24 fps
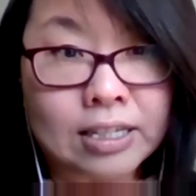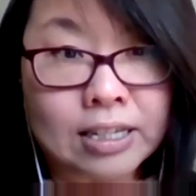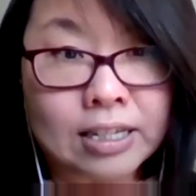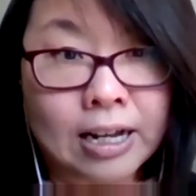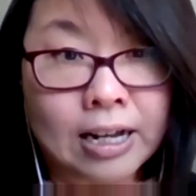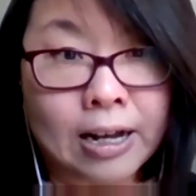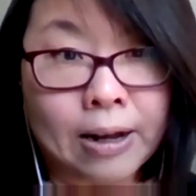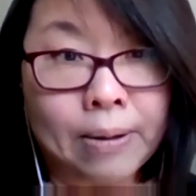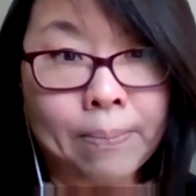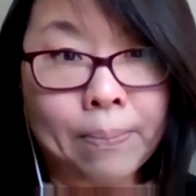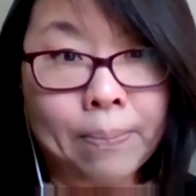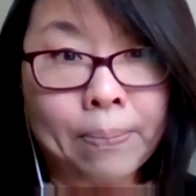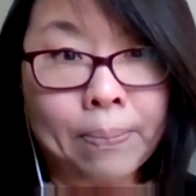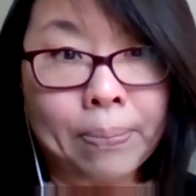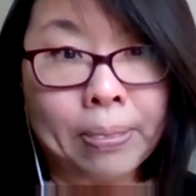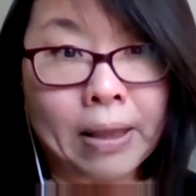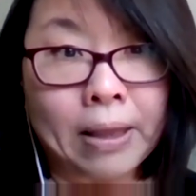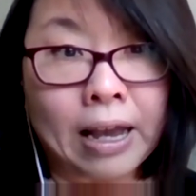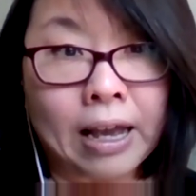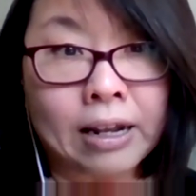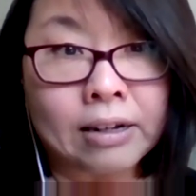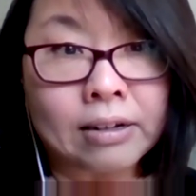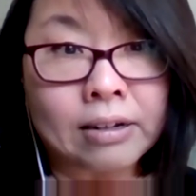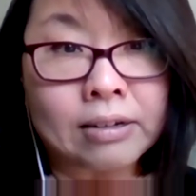
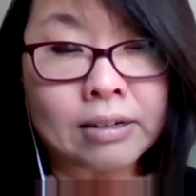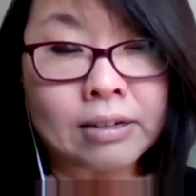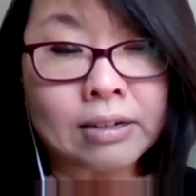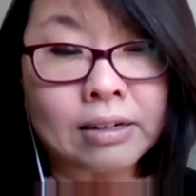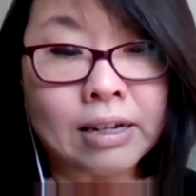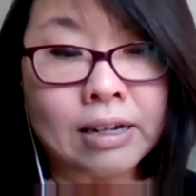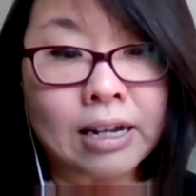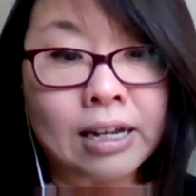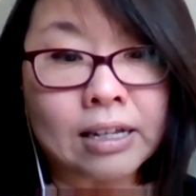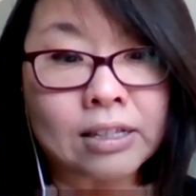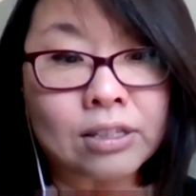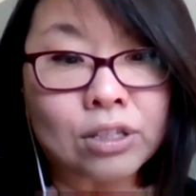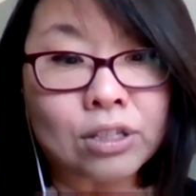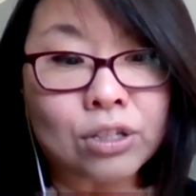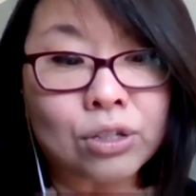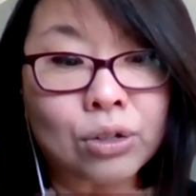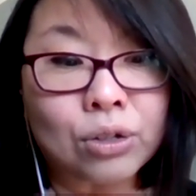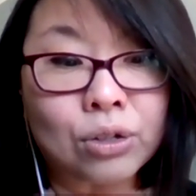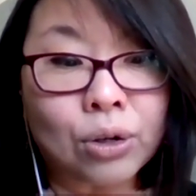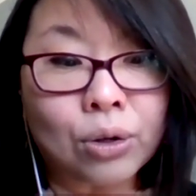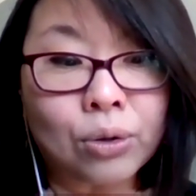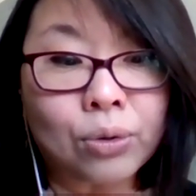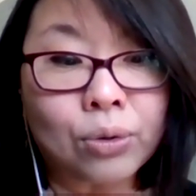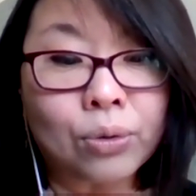And
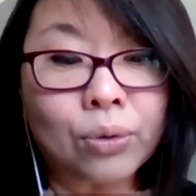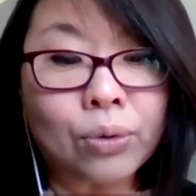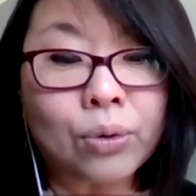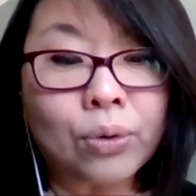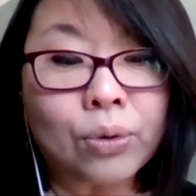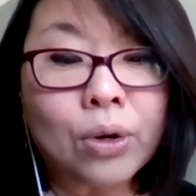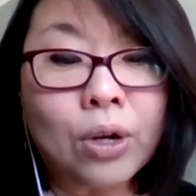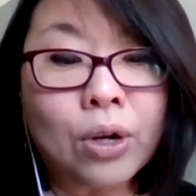so,